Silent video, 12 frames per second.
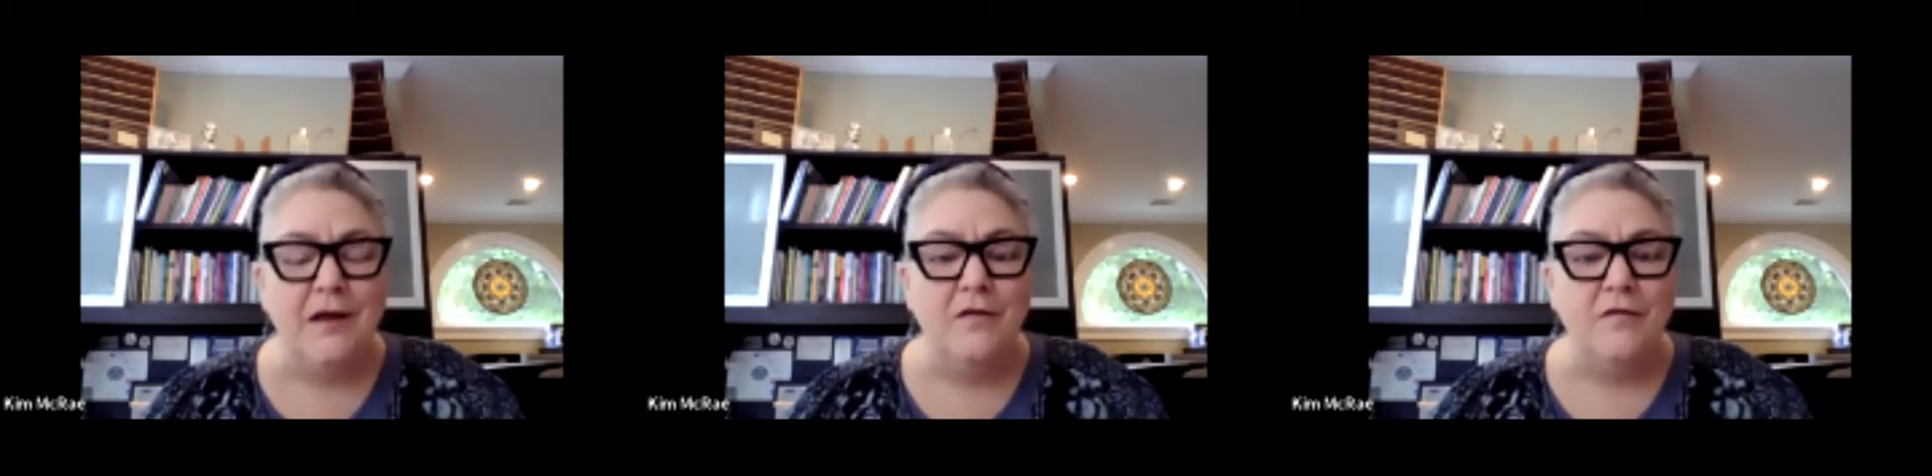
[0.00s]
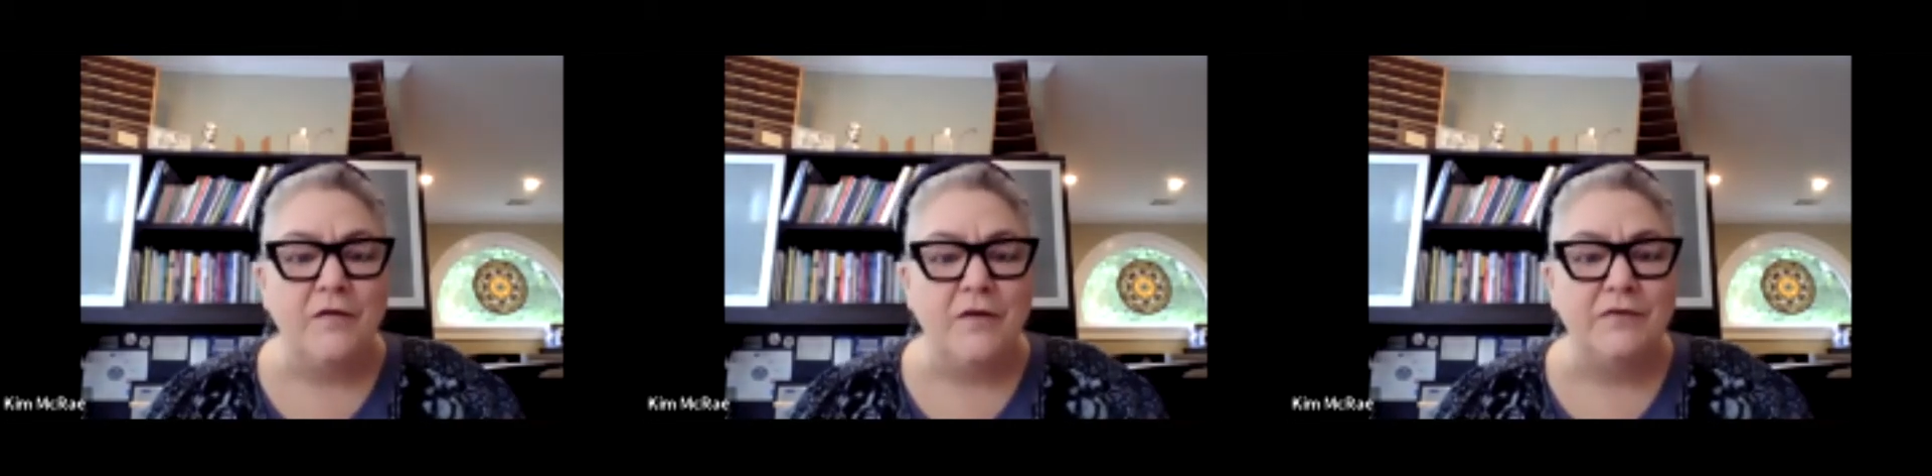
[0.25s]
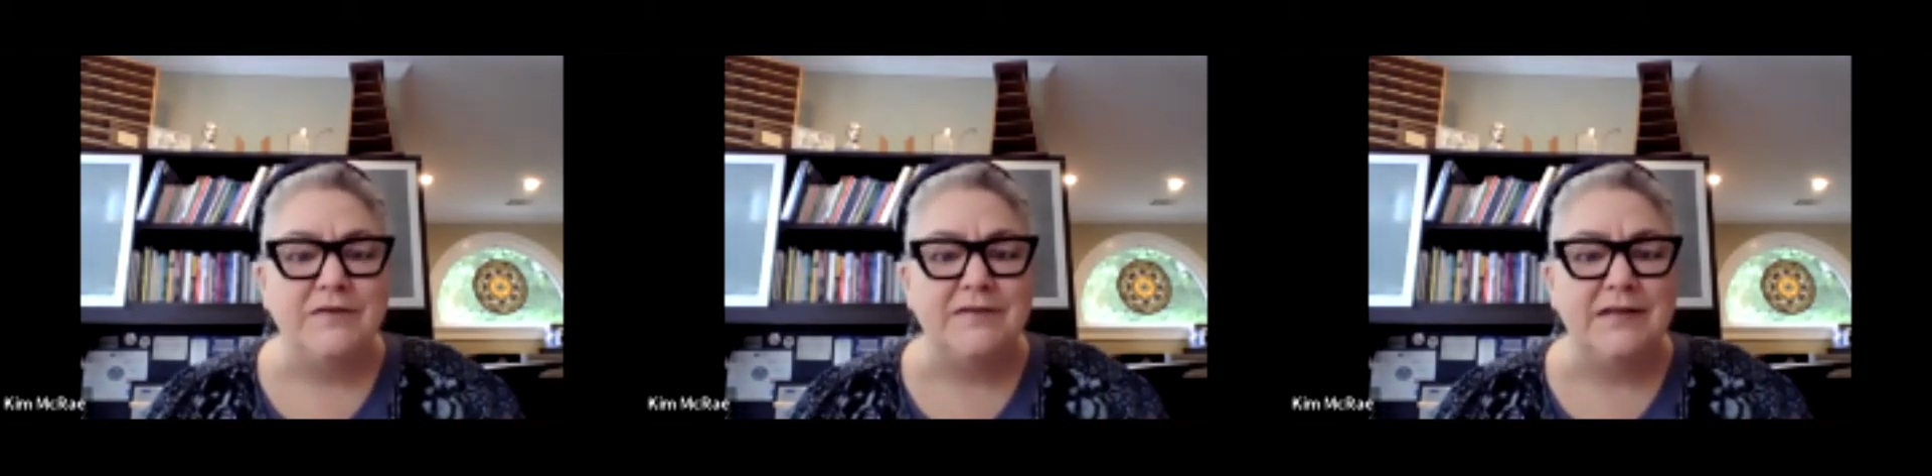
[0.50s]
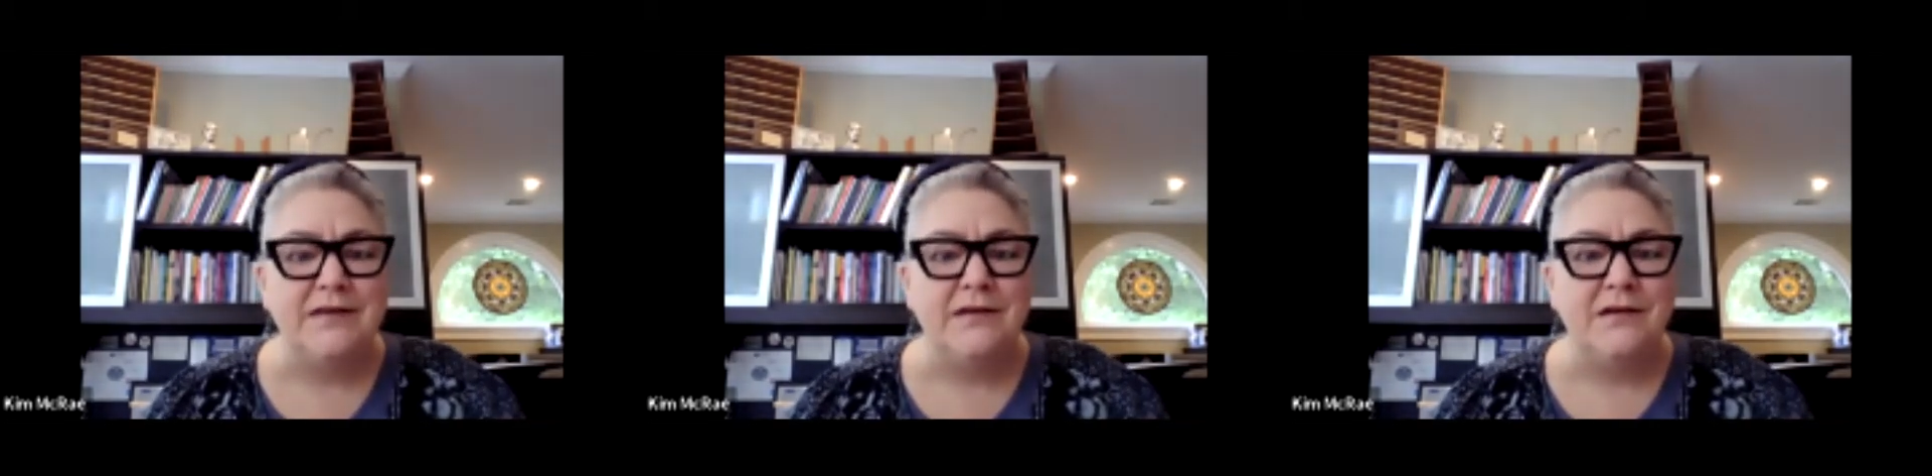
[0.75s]

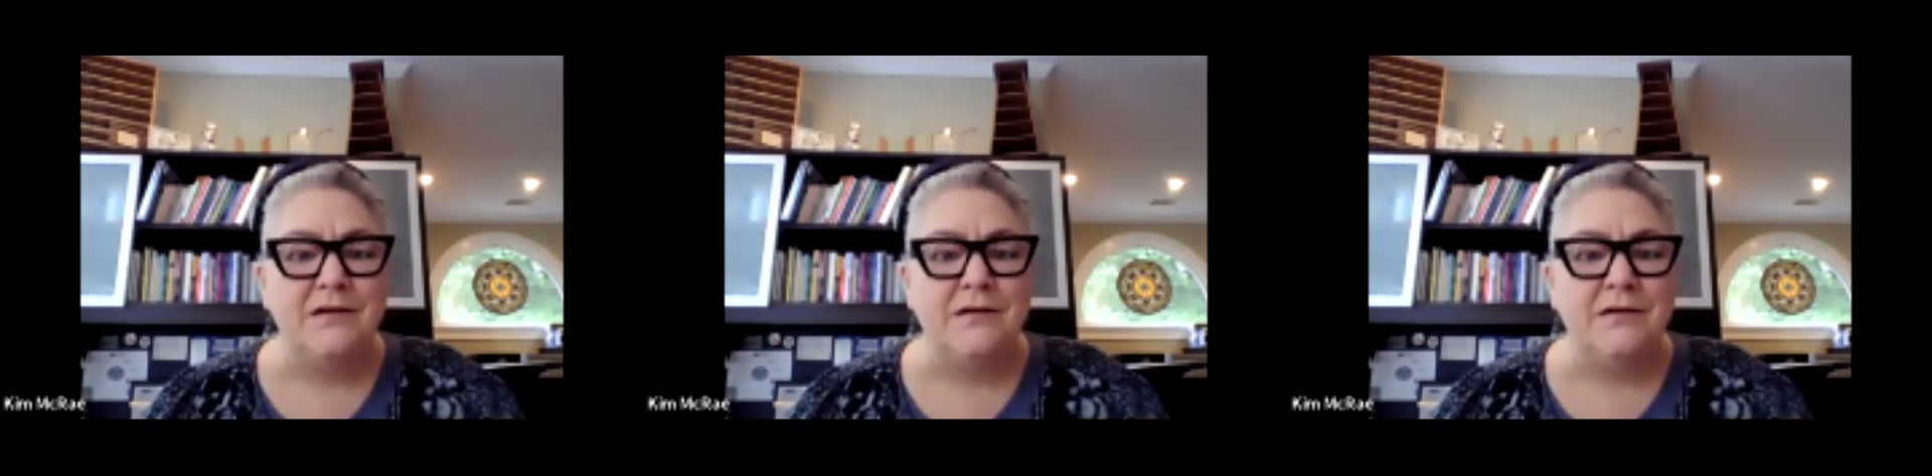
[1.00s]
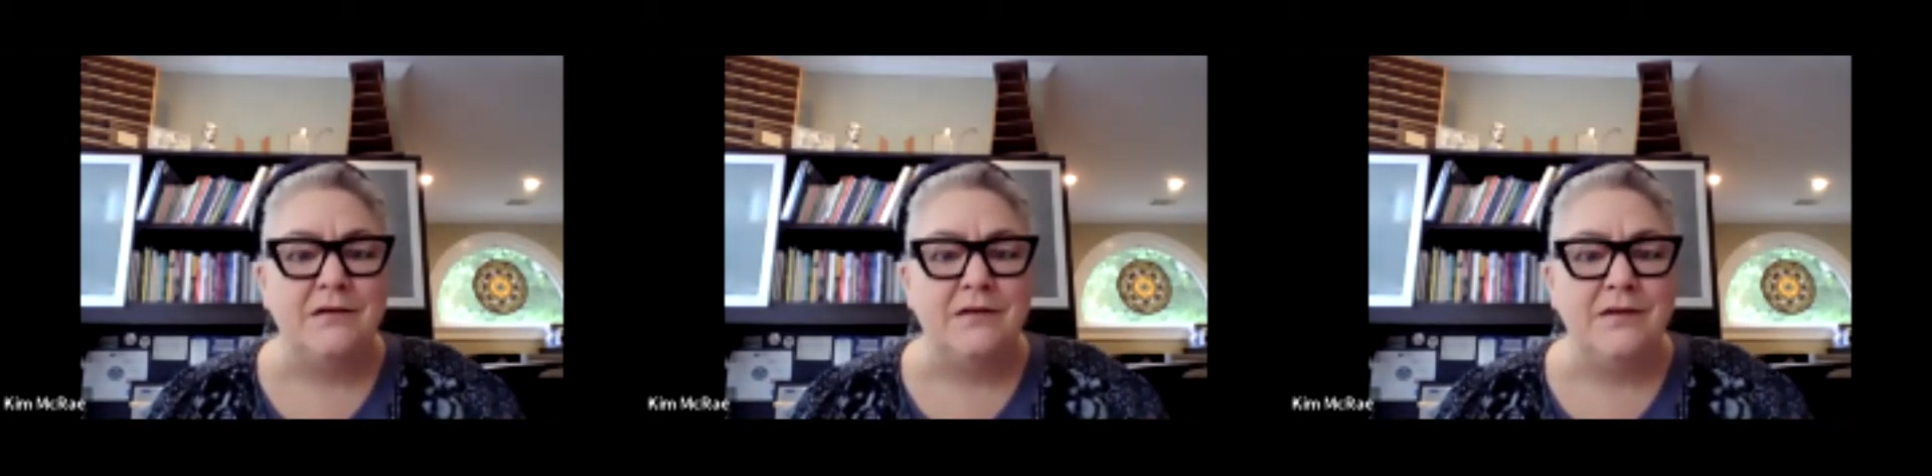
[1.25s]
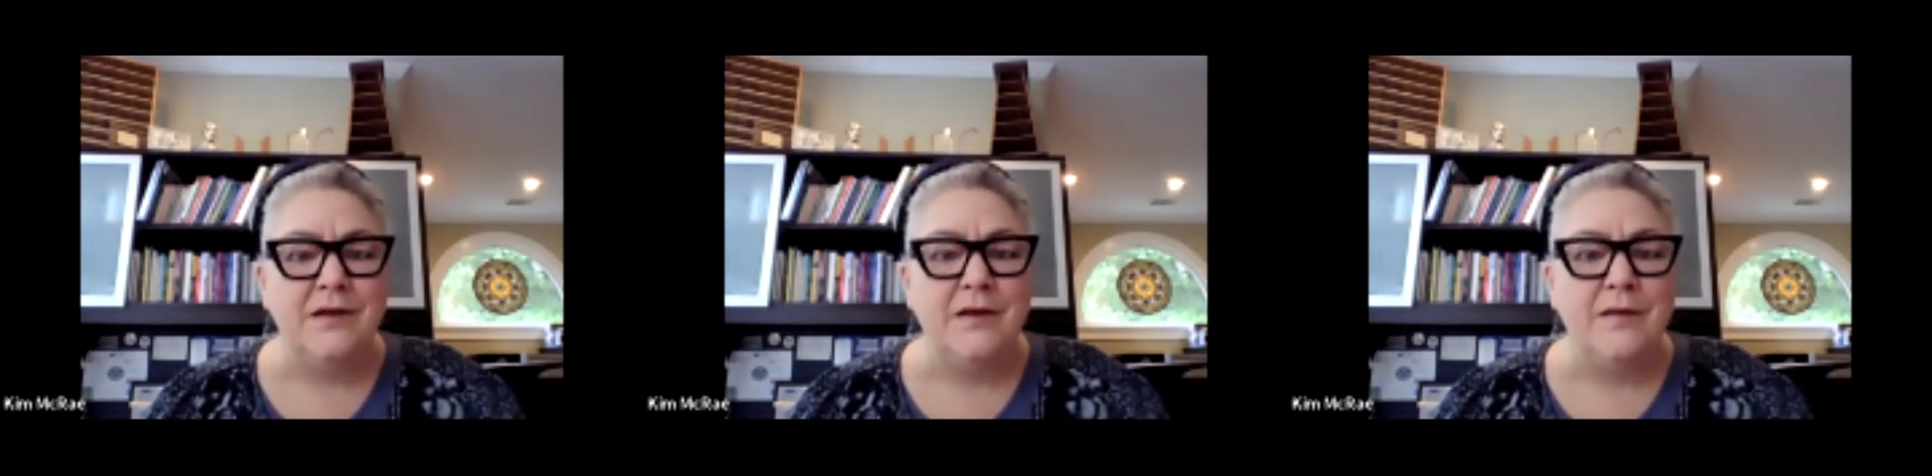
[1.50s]
focusing on